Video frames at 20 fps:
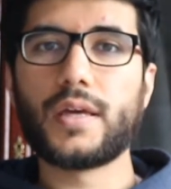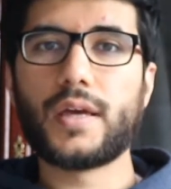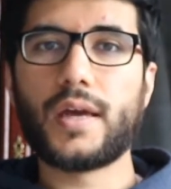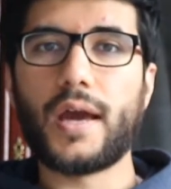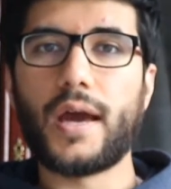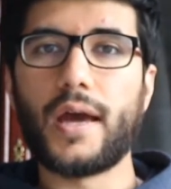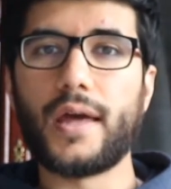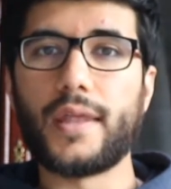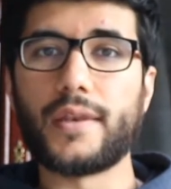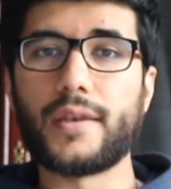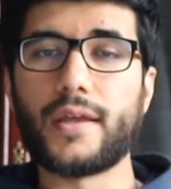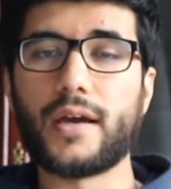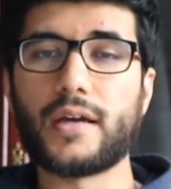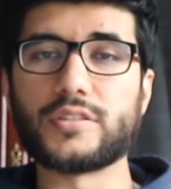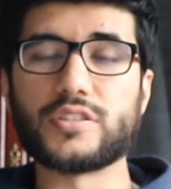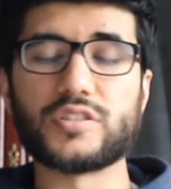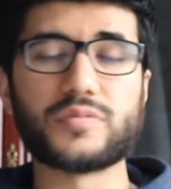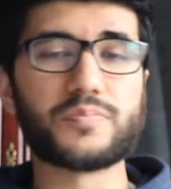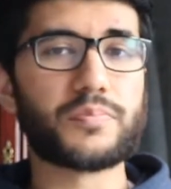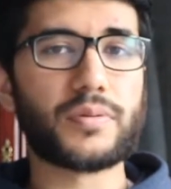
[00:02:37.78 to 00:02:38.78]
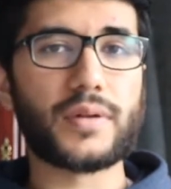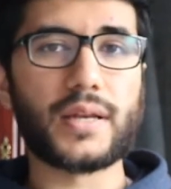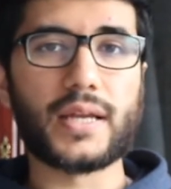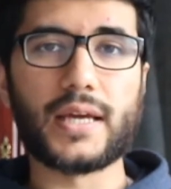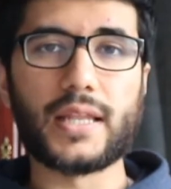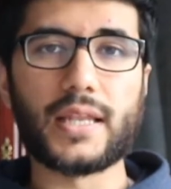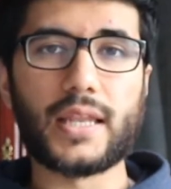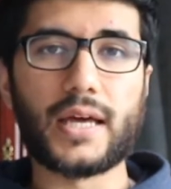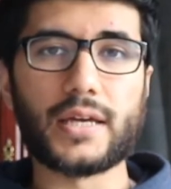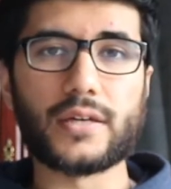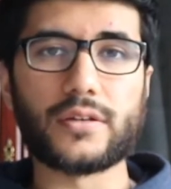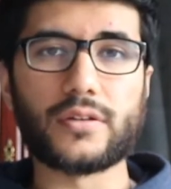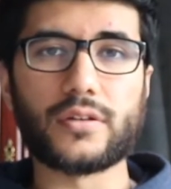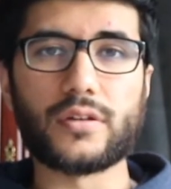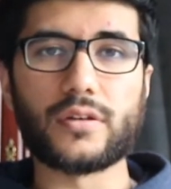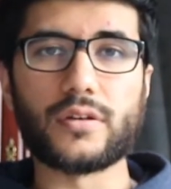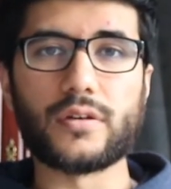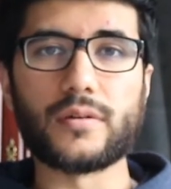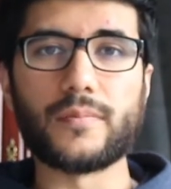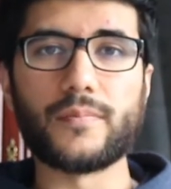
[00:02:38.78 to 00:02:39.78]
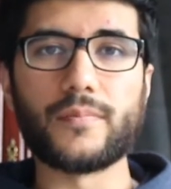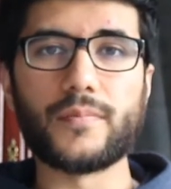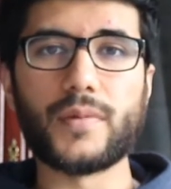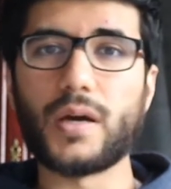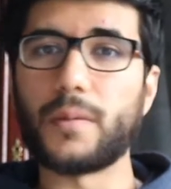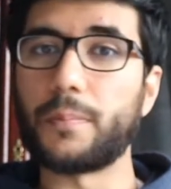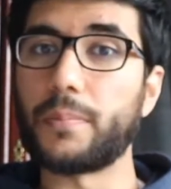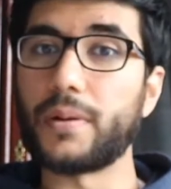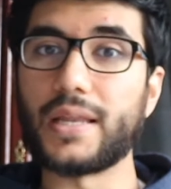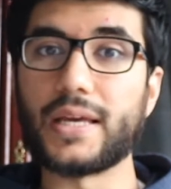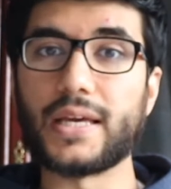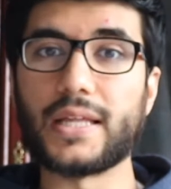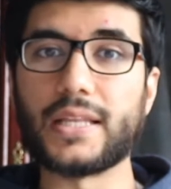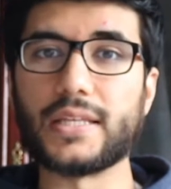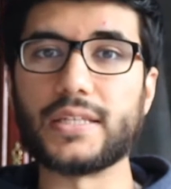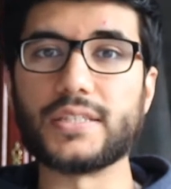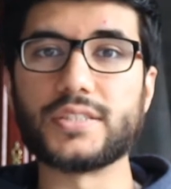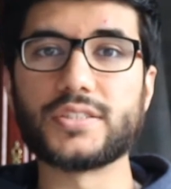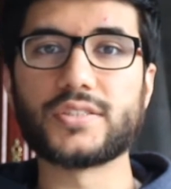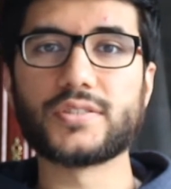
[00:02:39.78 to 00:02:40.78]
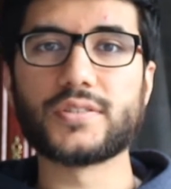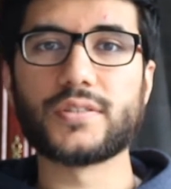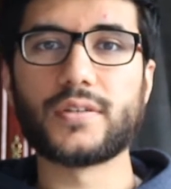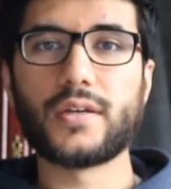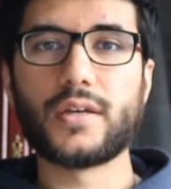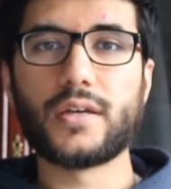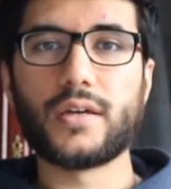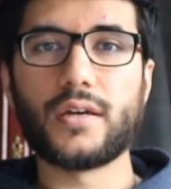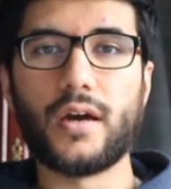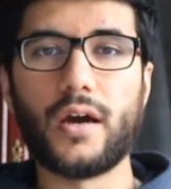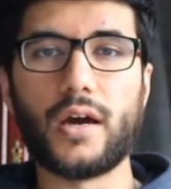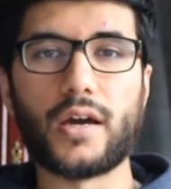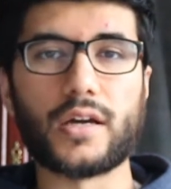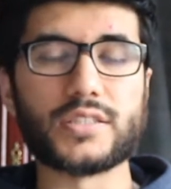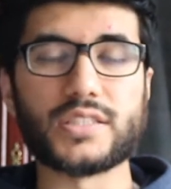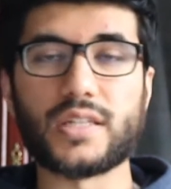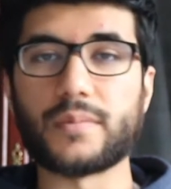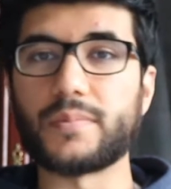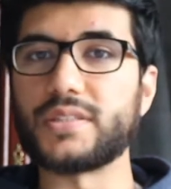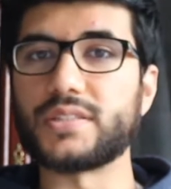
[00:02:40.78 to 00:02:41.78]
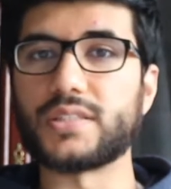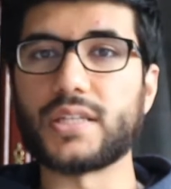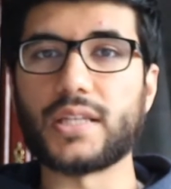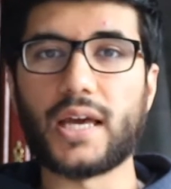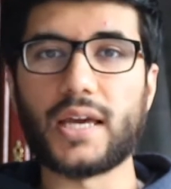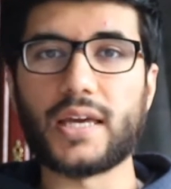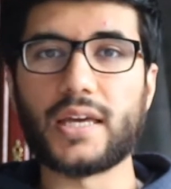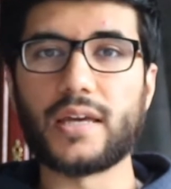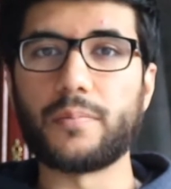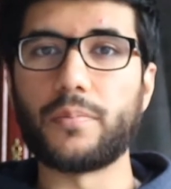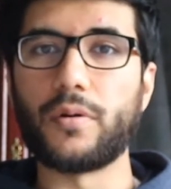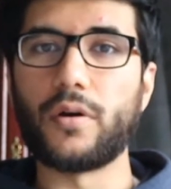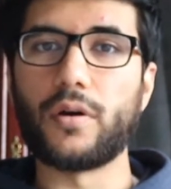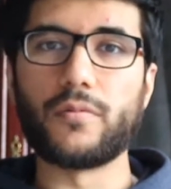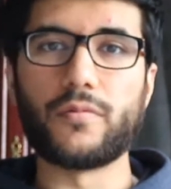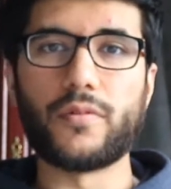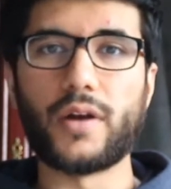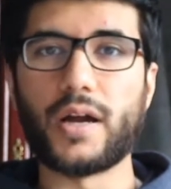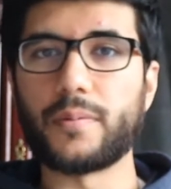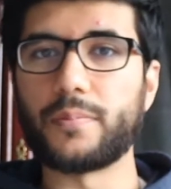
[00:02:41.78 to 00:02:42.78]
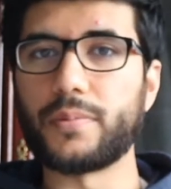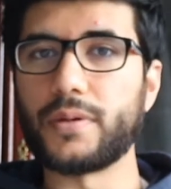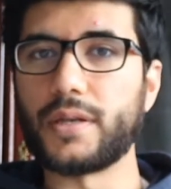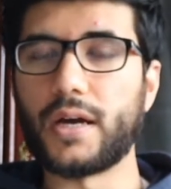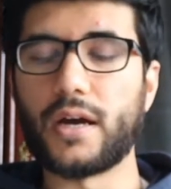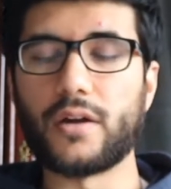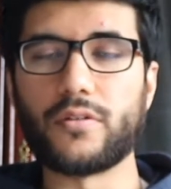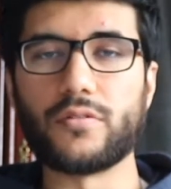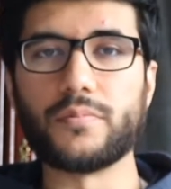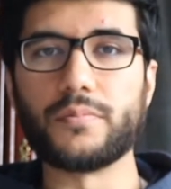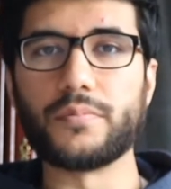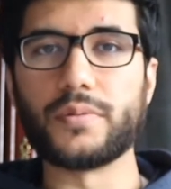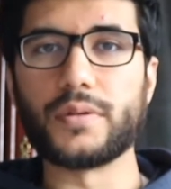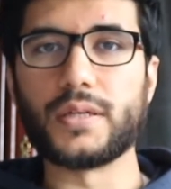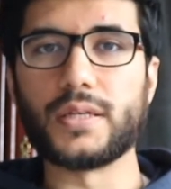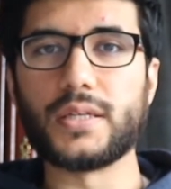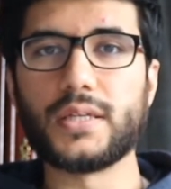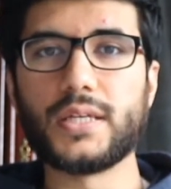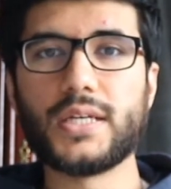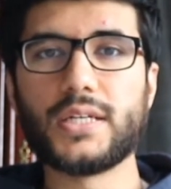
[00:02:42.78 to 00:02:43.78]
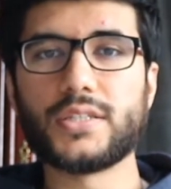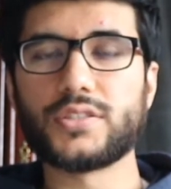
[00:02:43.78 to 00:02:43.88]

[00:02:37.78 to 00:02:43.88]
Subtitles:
and I just play like a playlist because I'm into like hip hop, rap, and R&B.